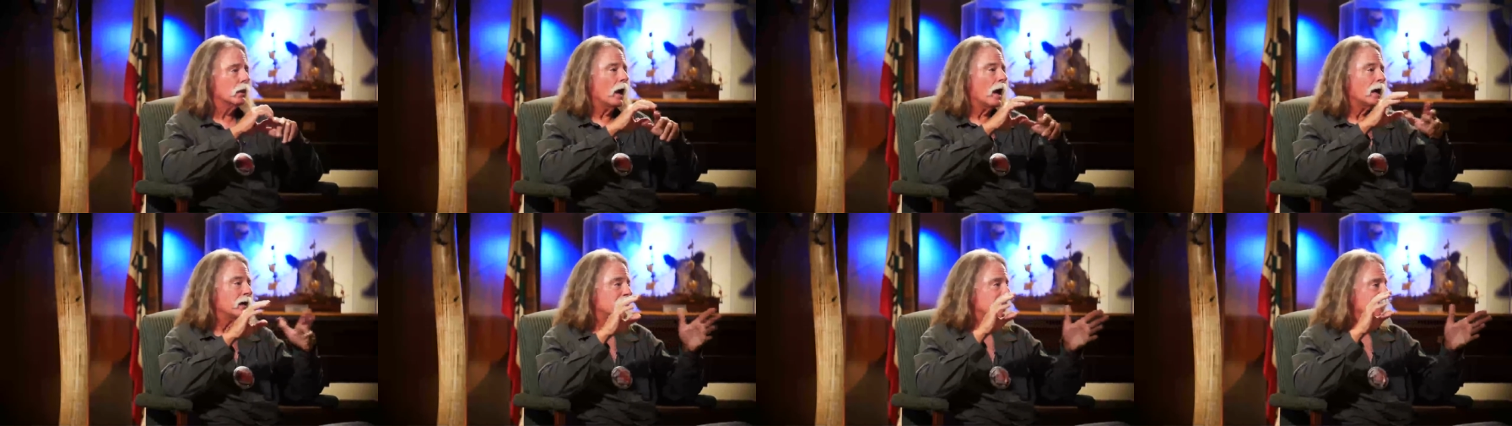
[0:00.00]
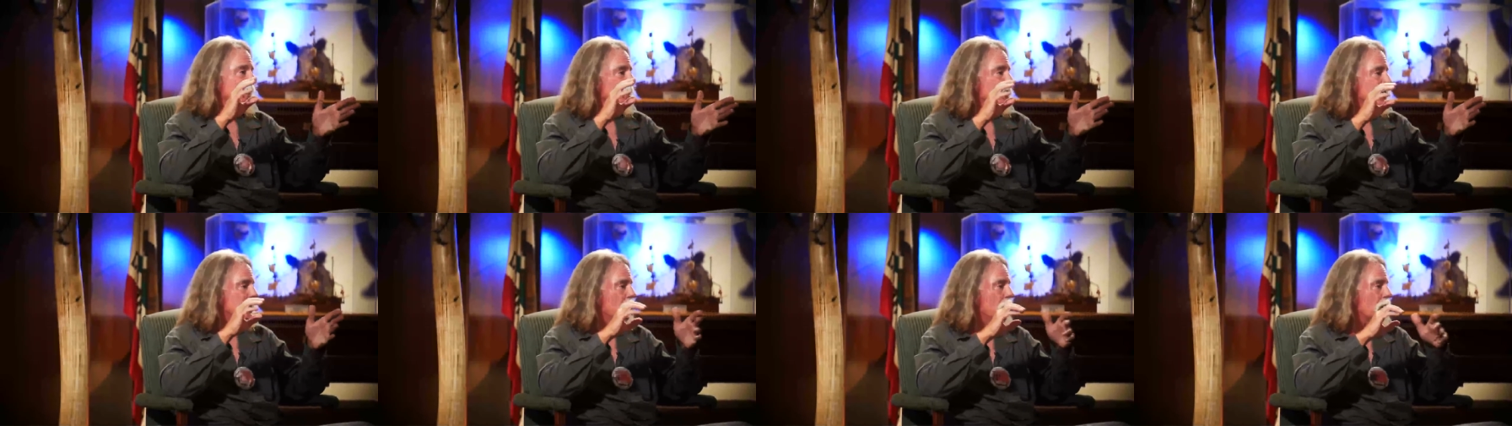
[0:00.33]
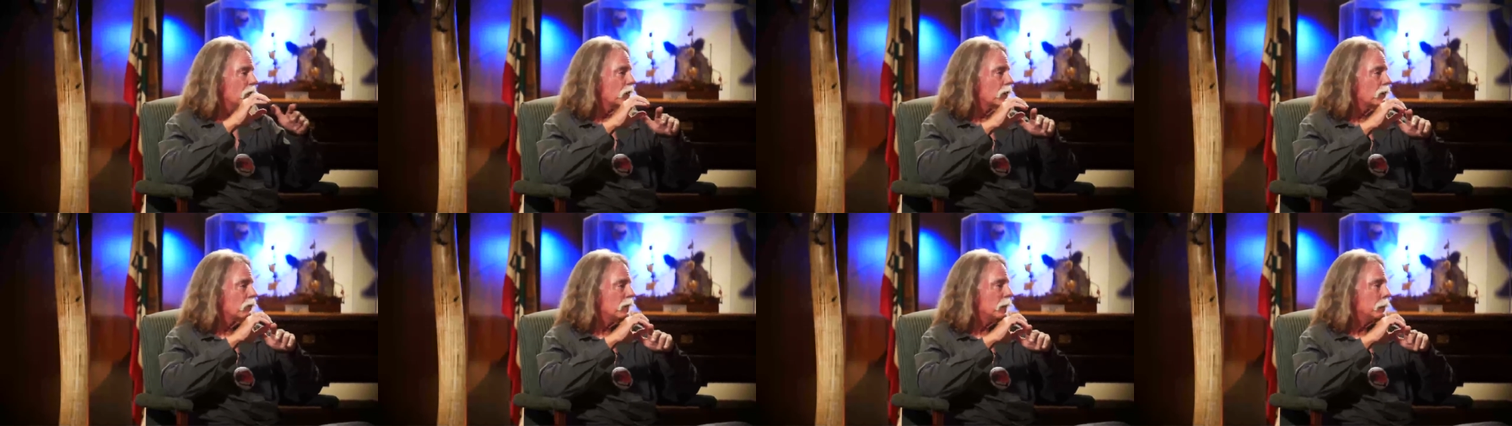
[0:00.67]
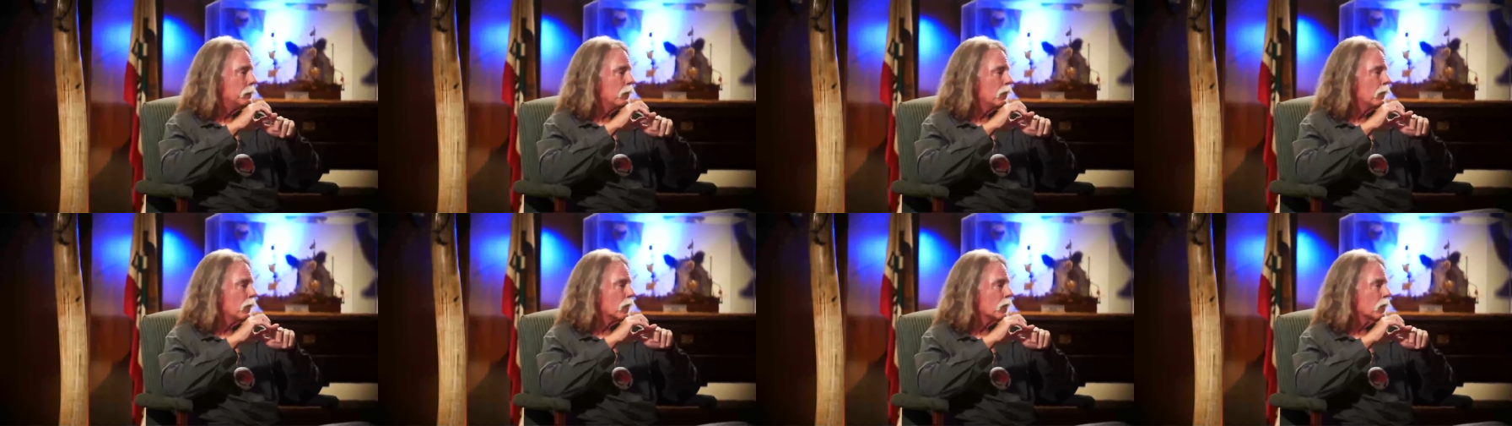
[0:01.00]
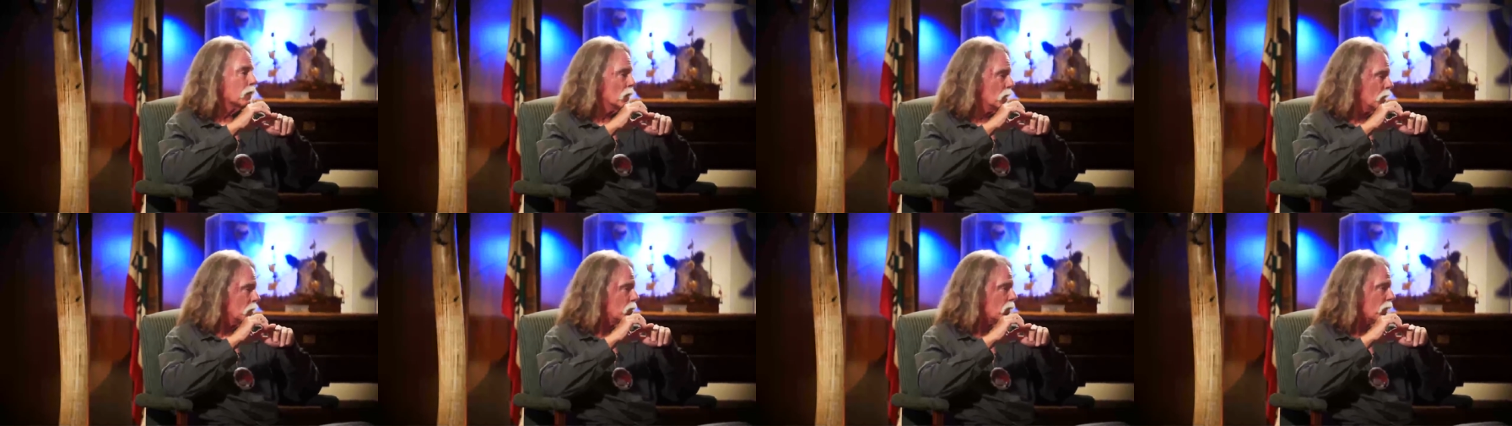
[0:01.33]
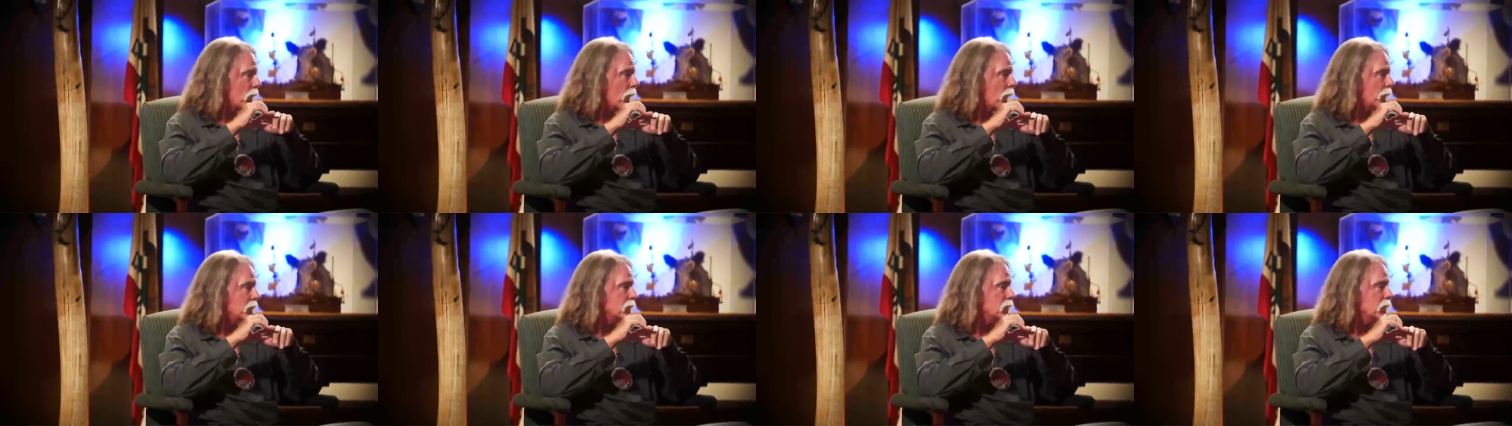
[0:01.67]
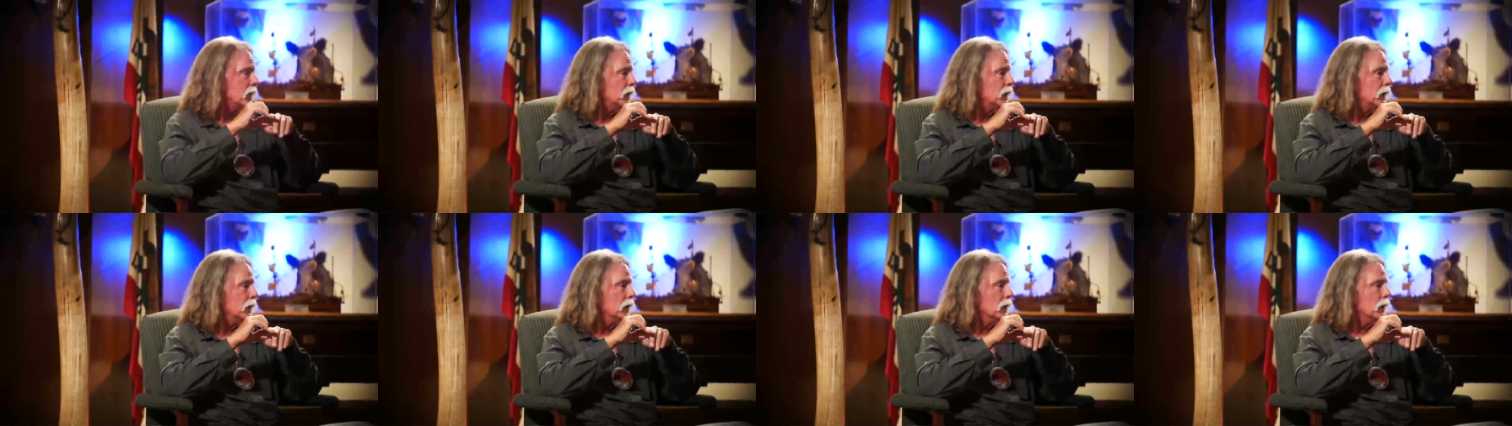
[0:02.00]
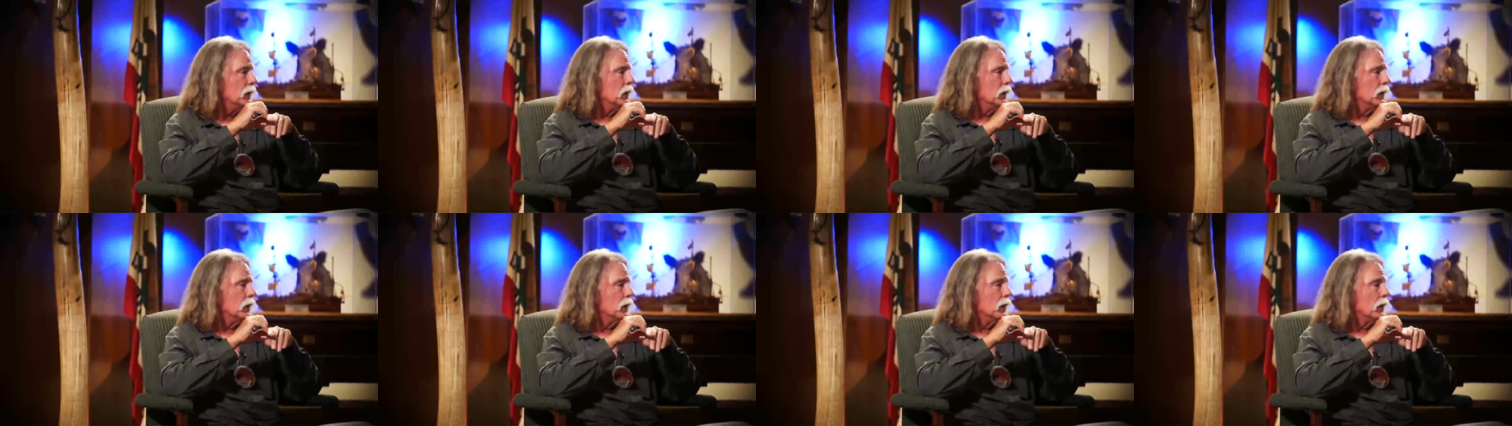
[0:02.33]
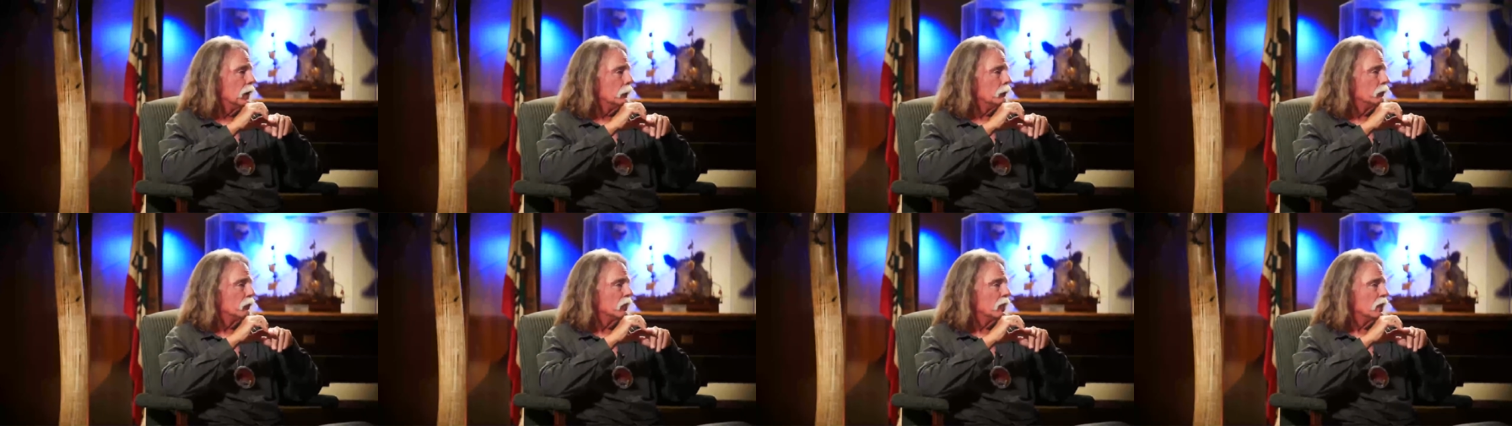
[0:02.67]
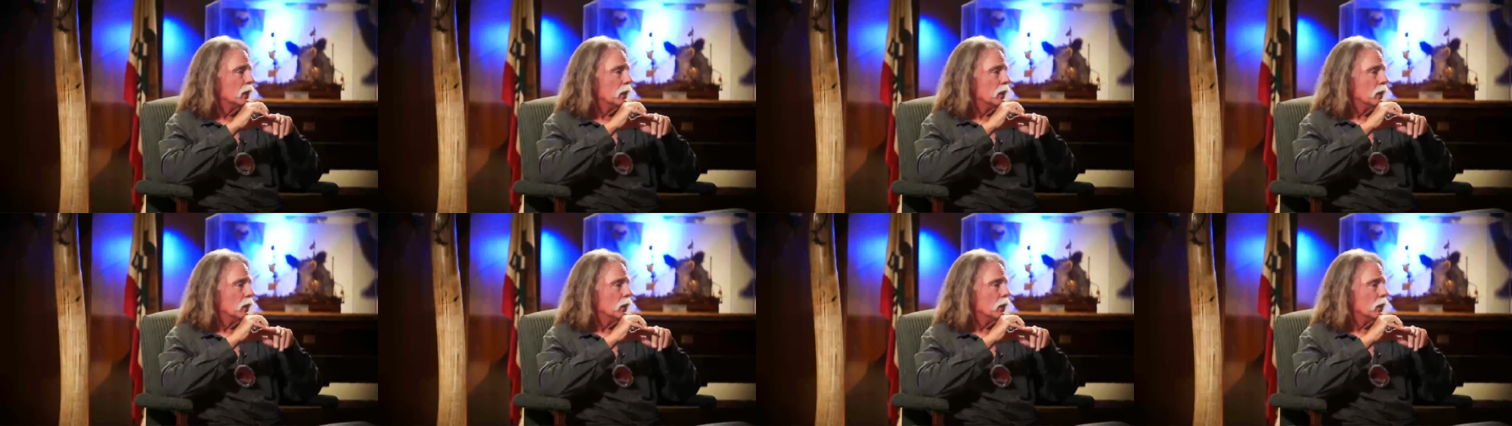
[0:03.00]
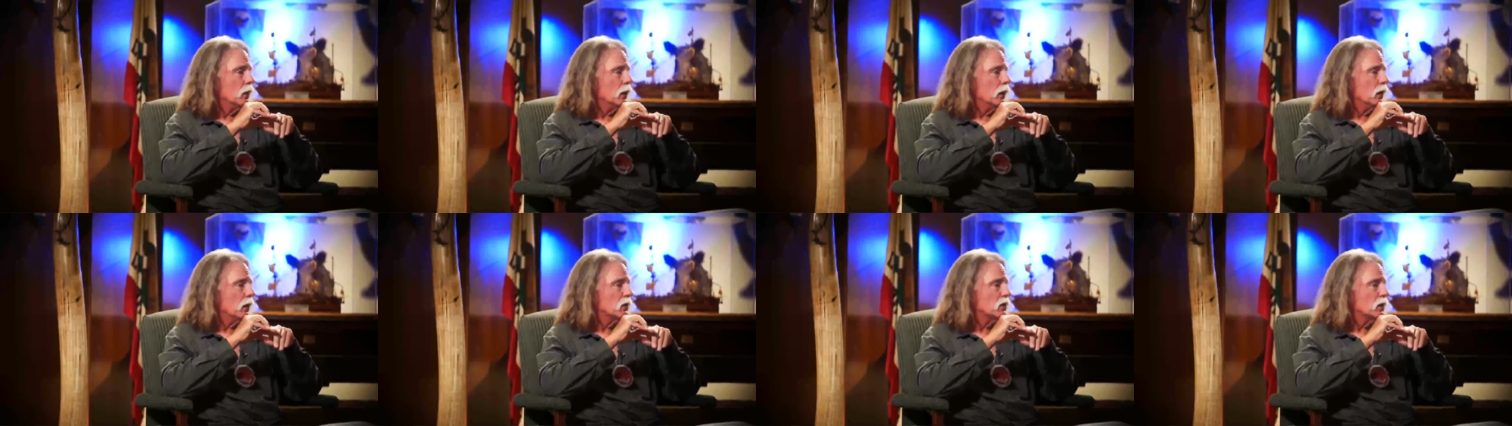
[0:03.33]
IT stuff, people that are good with IT, um, it's,